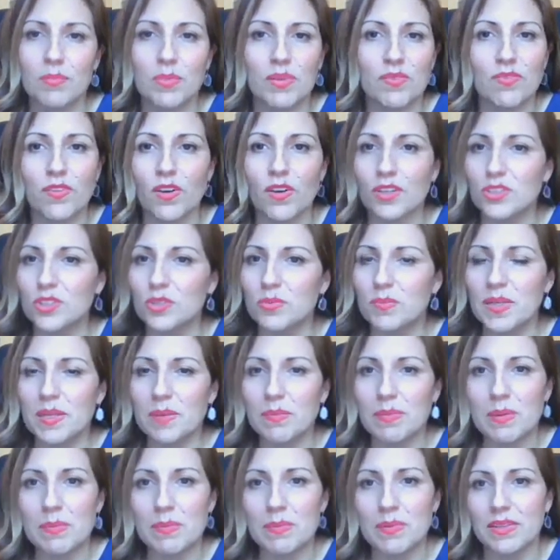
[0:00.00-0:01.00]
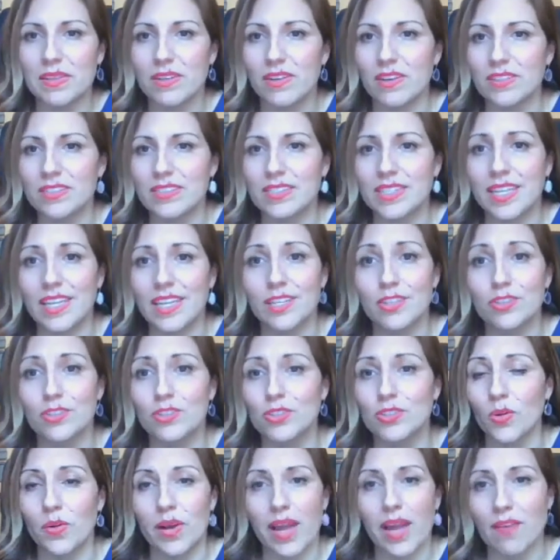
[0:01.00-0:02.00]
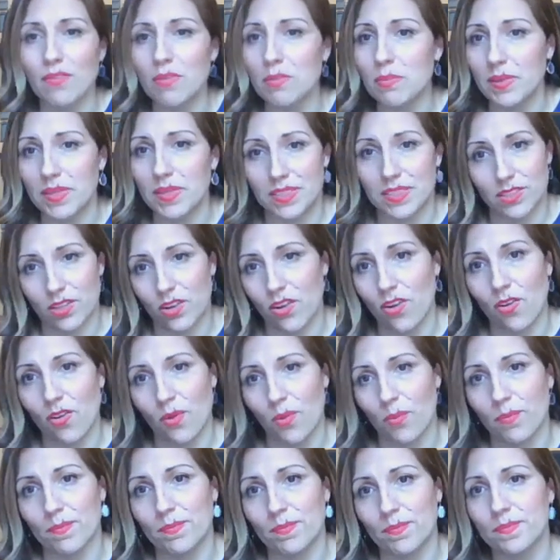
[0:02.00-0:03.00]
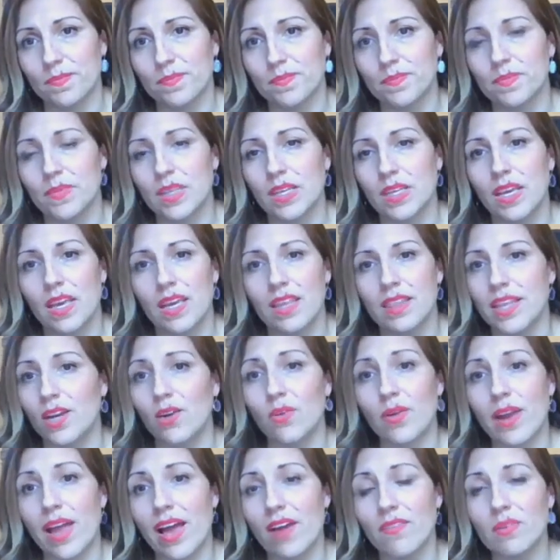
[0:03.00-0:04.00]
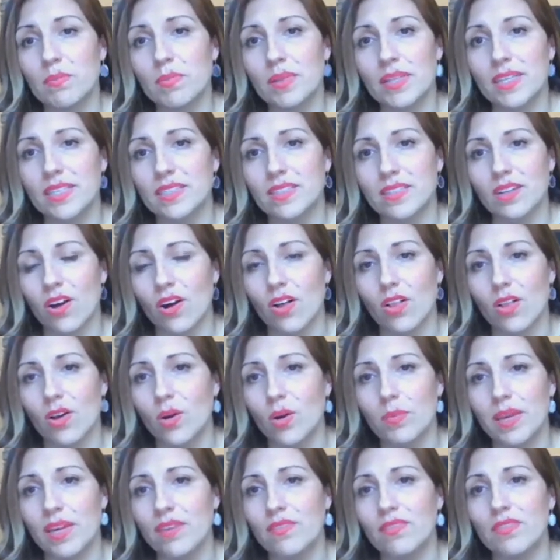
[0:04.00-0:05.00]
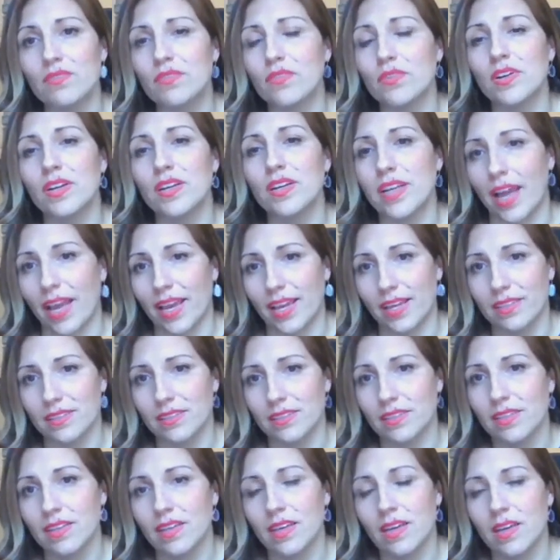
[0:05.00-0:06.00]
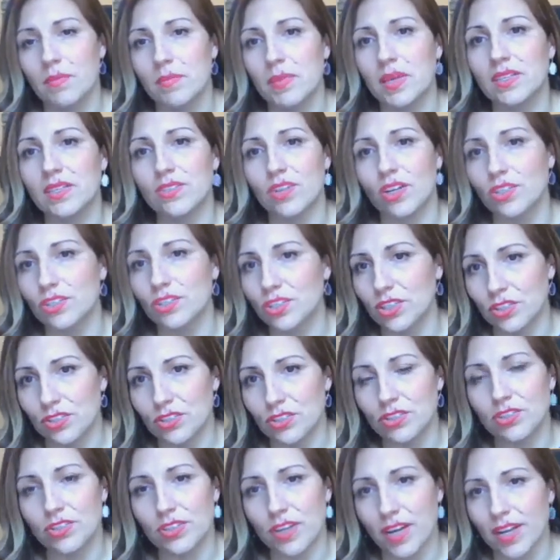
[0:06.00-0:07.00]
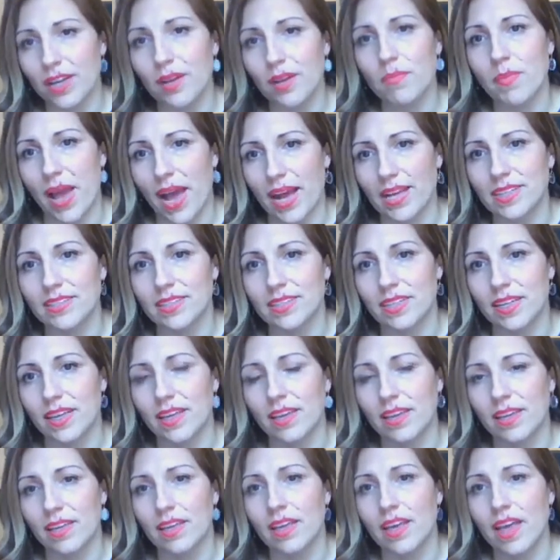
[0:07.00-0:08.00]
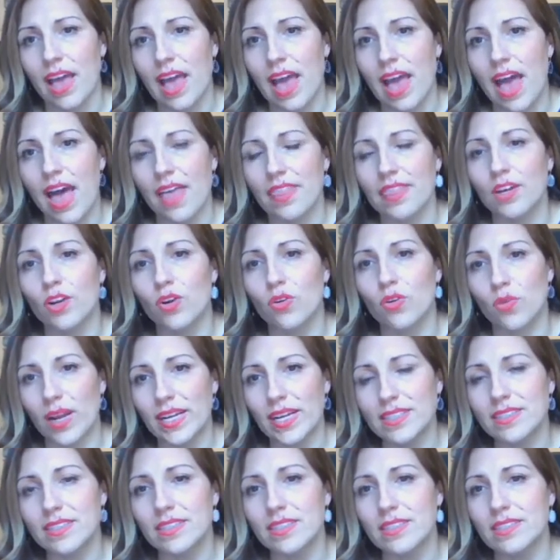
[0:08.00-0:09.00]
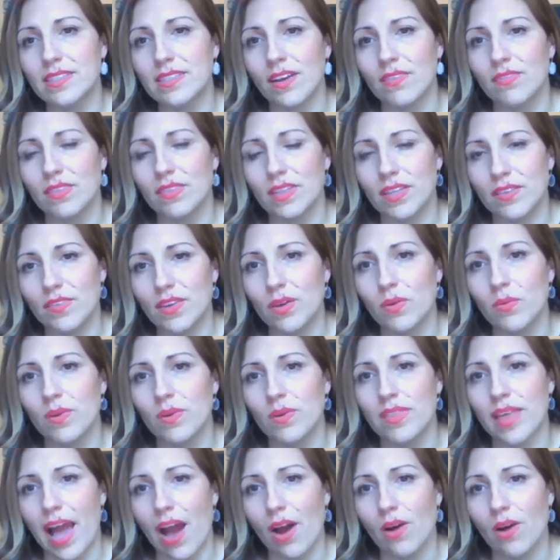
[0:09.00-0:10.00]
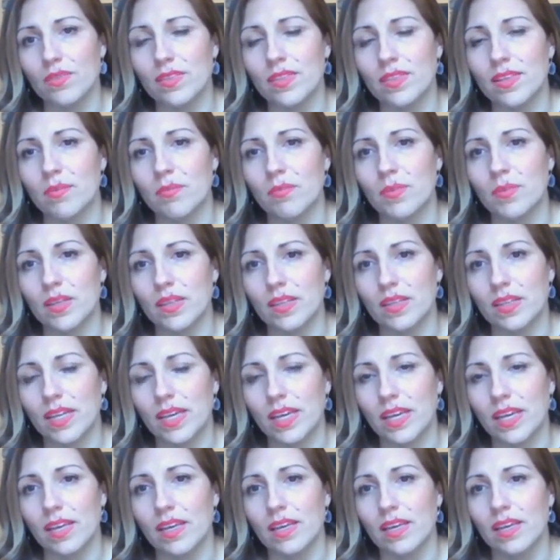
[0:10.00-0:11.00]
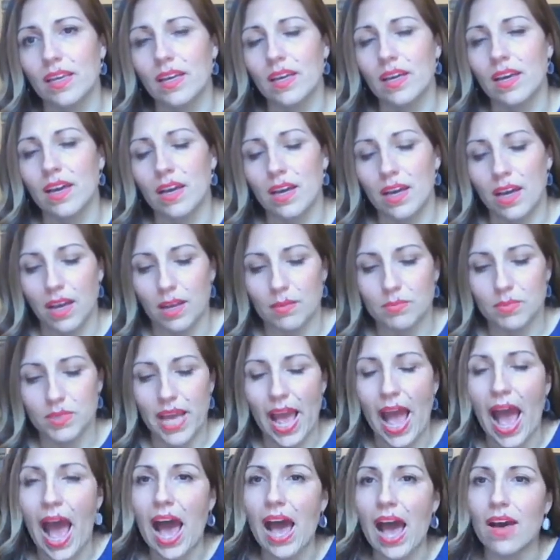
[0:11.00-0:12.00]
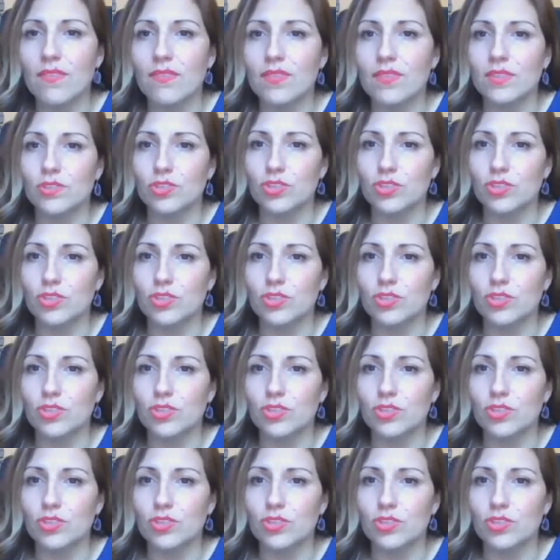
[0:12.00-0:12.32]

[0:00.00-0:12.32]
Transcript: But far too many people in our city don't have a place to call home. They don't have a place to call home even for a night, because our shelters are at capacity. And the crisis of living without the ability to have